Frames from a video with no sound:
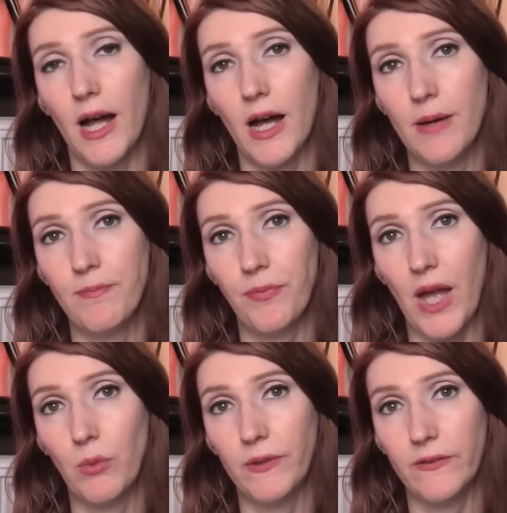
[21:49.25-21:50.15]
Um,
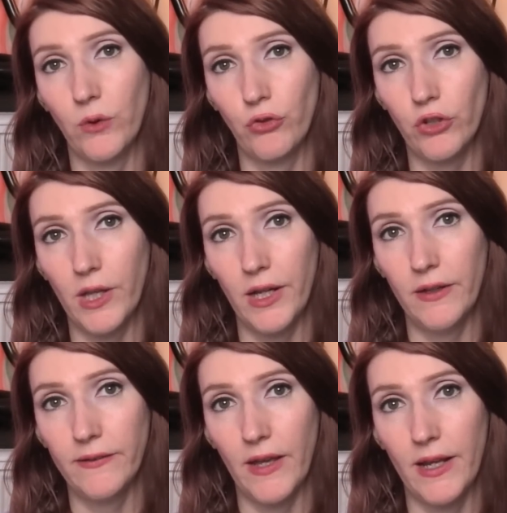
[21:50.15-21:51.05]
I would
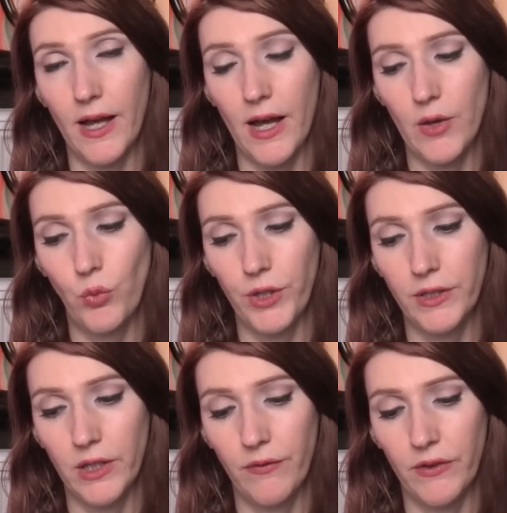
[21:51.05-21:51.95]
socialize and I
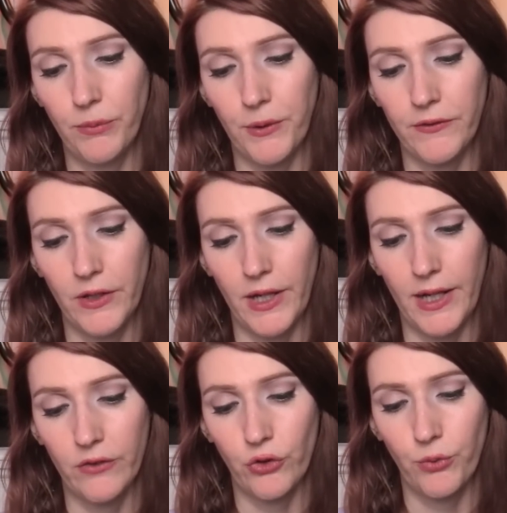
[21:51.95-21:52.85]
wouldn't give this person an
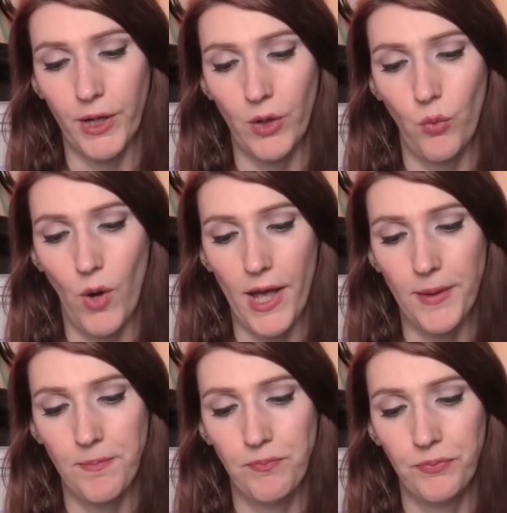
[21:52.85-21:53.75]
answer right away